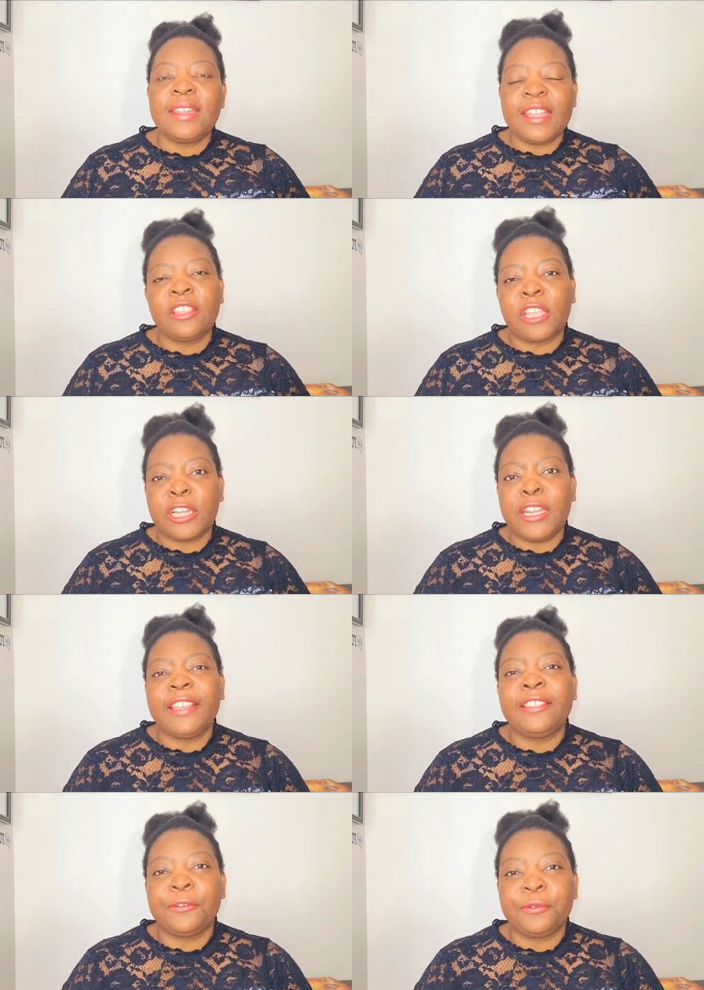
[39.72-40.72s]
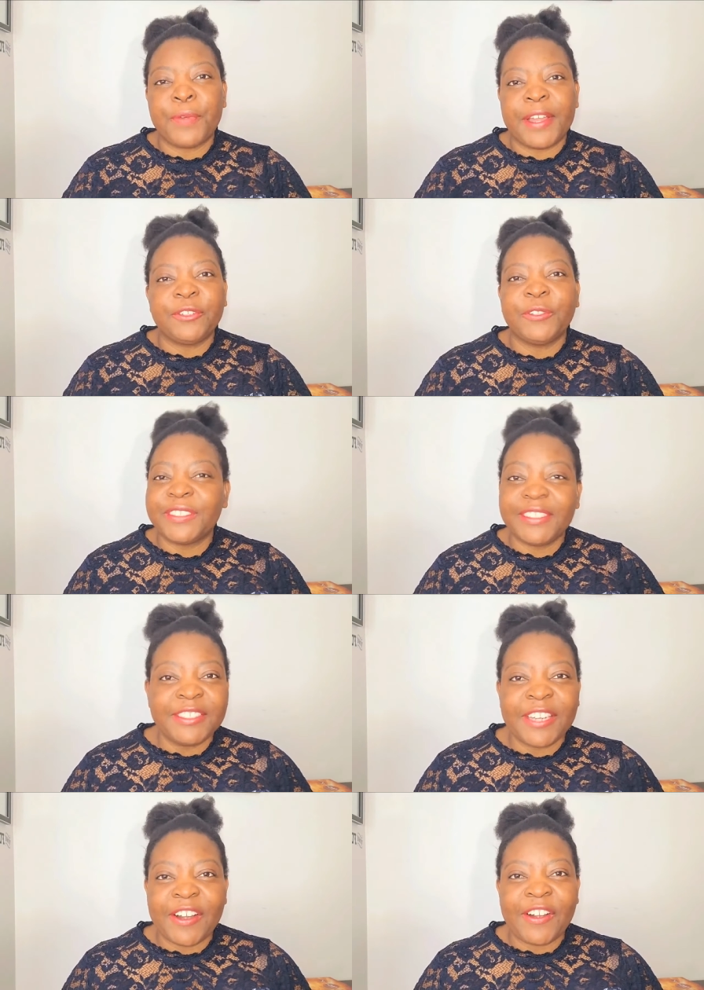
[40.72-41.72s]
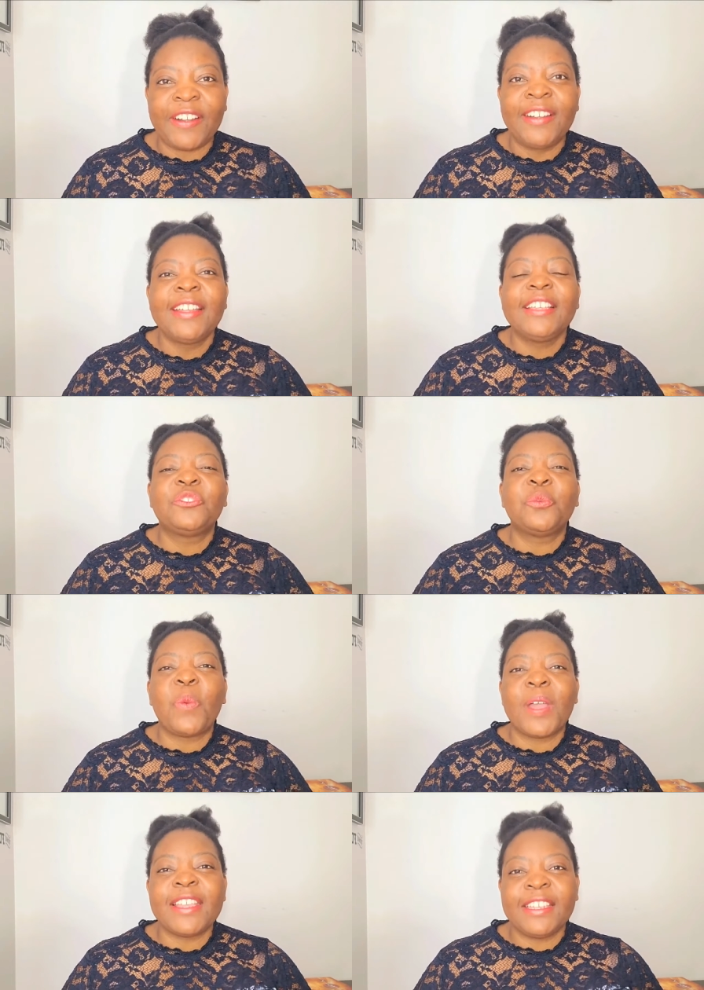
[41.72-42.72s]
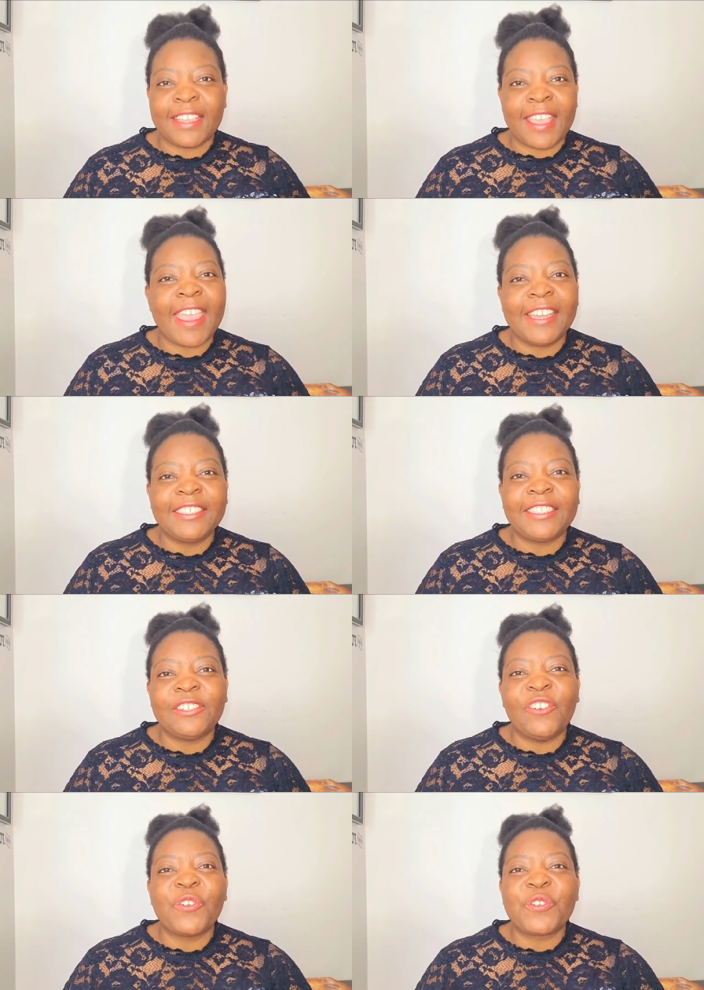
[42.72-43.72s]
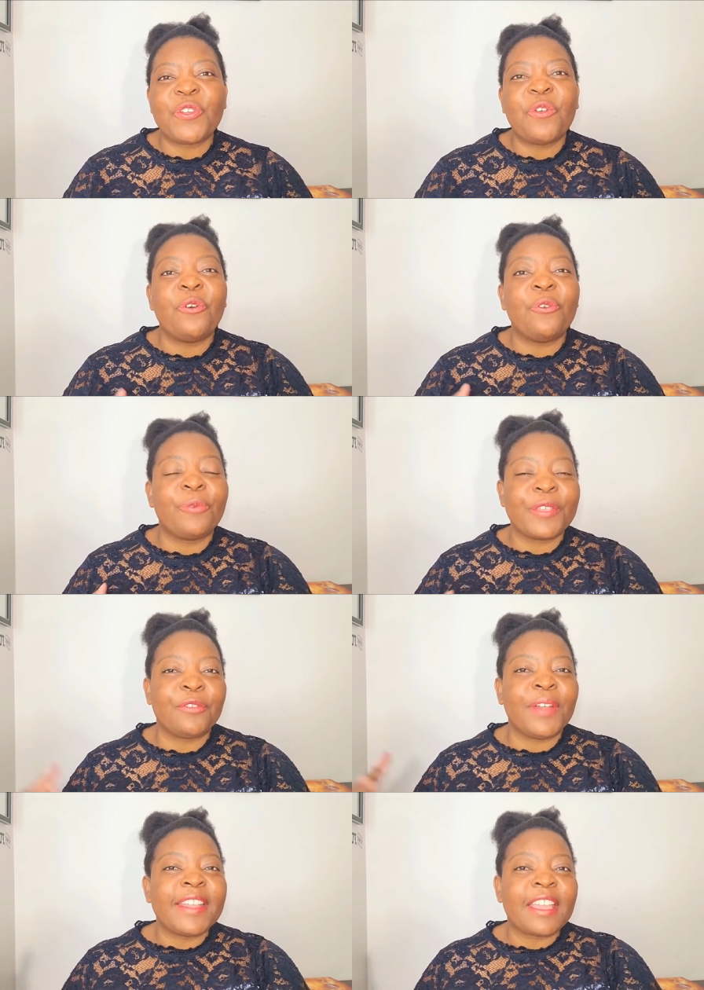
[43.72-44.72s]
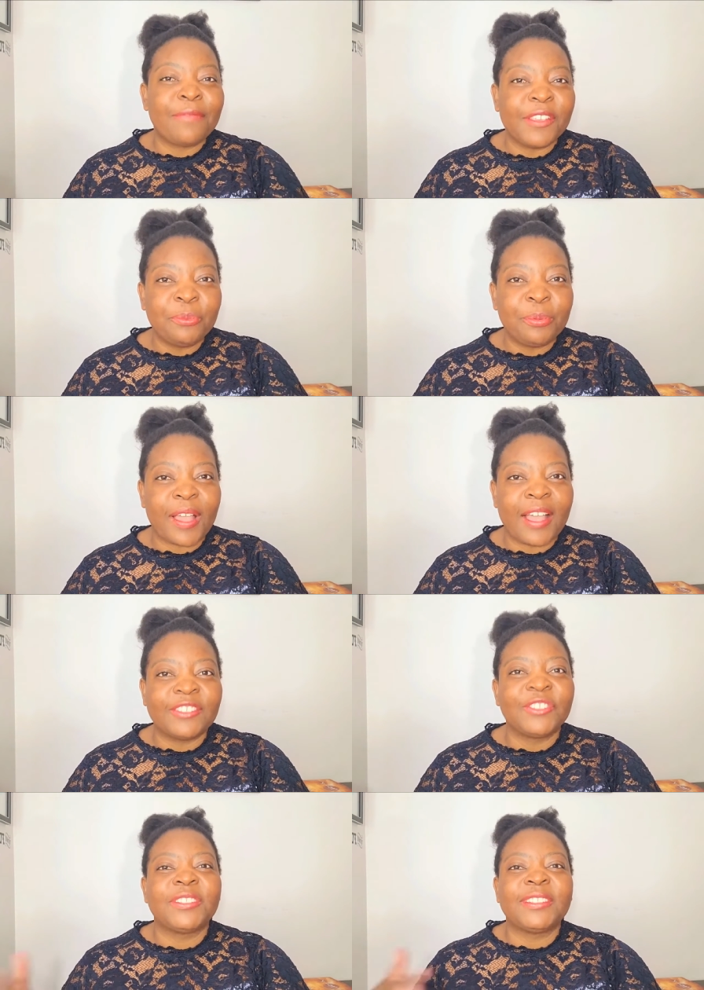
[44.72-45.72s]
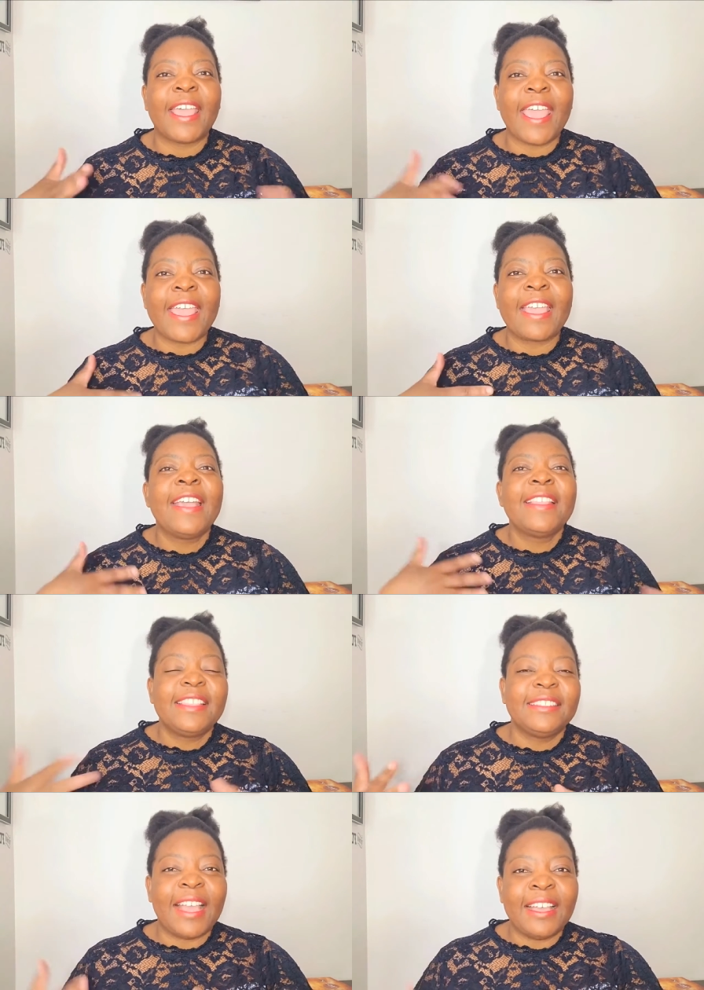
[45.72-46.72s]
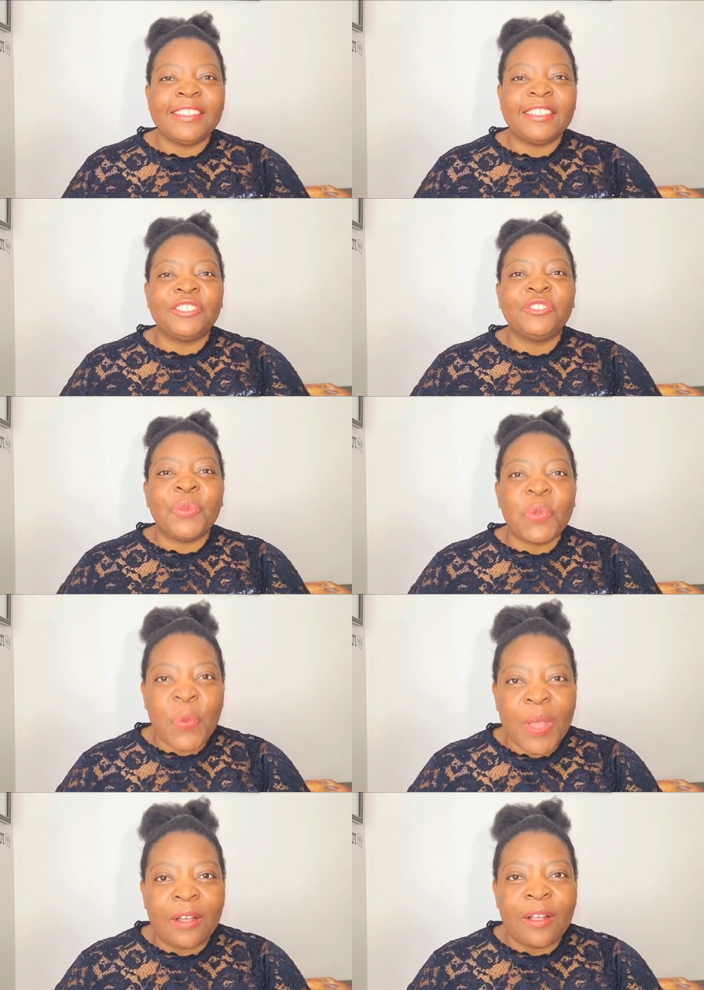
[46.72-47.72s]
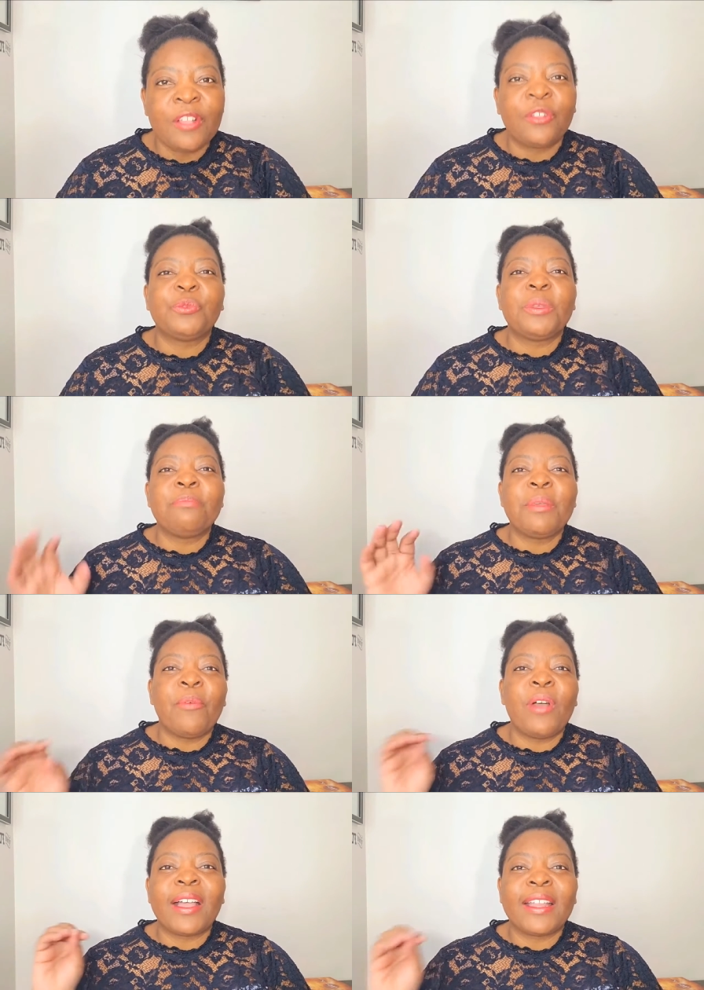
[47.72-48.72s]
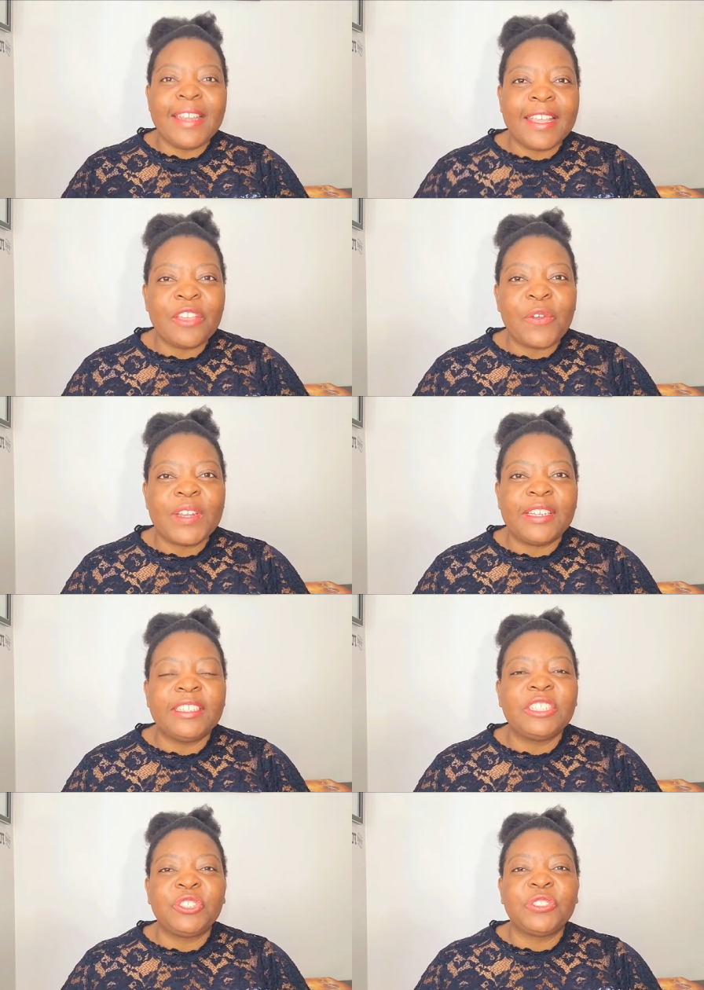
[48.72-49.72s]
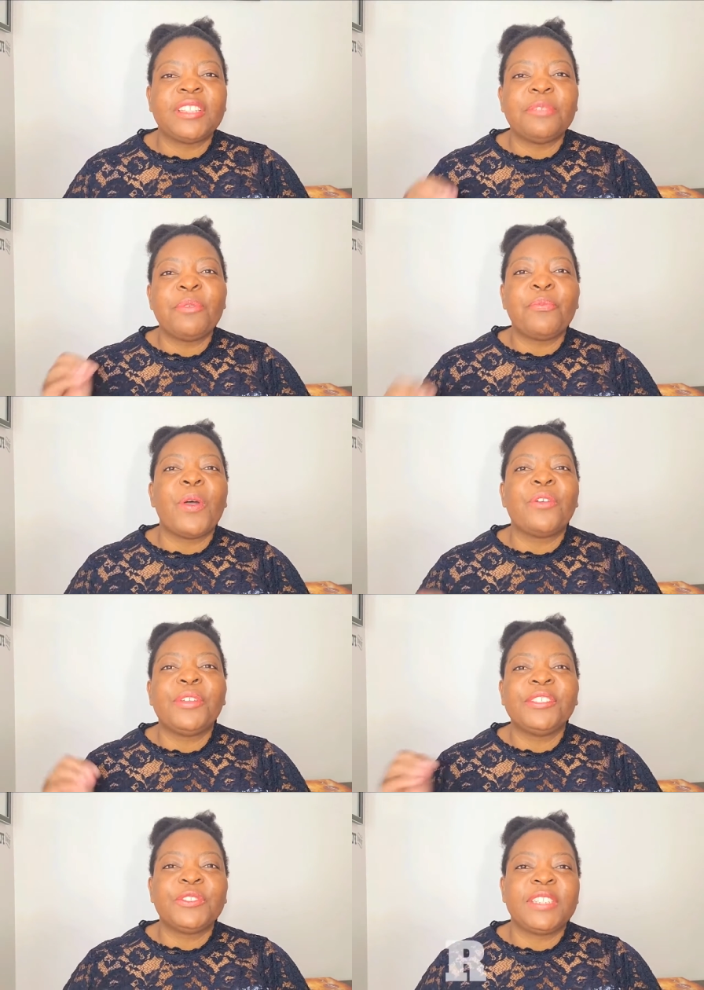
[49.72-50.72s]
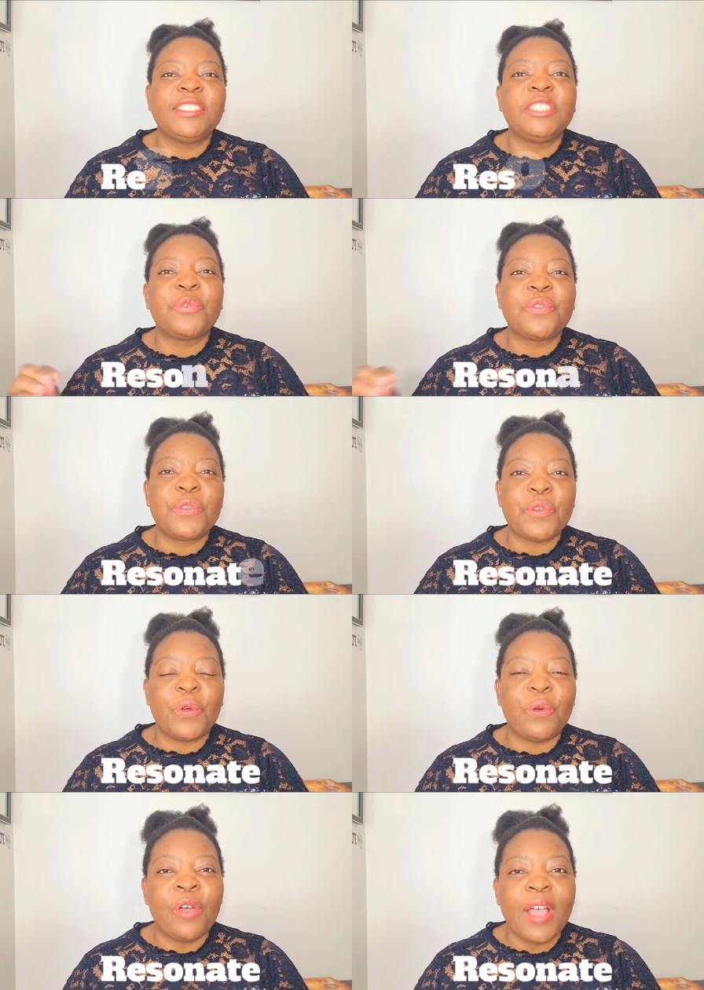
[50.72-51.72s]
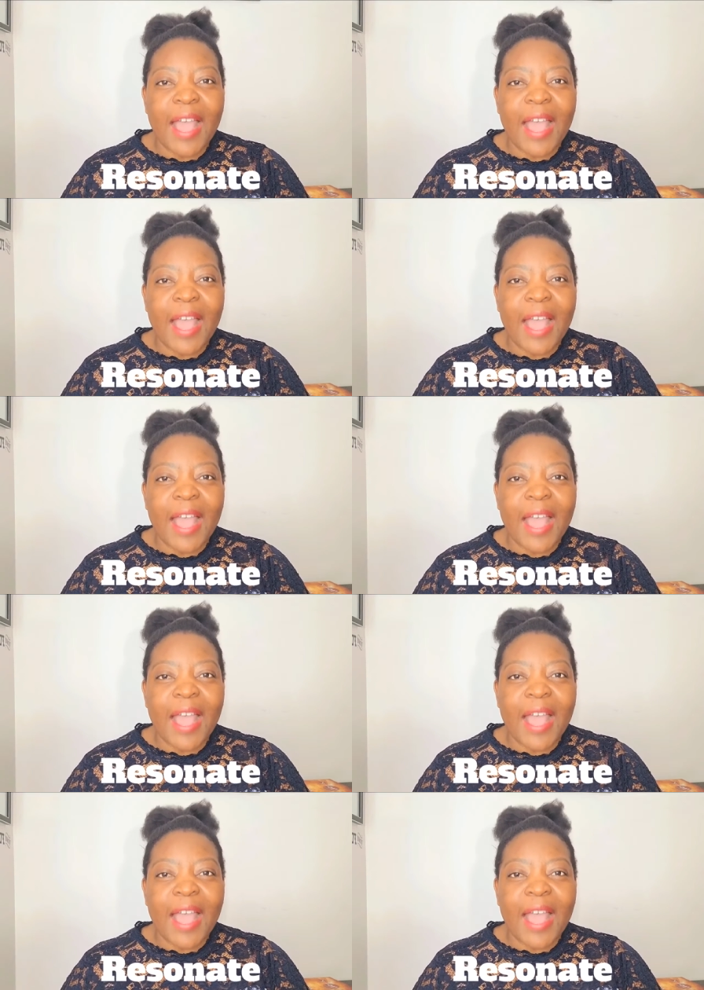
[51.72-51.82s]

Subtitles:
link click-through rate, or CTR, it's one indication on when you're running Facebook ads to say, hey, this ad is doing well. Because when people are clicking on it, it shows that people are resonating with your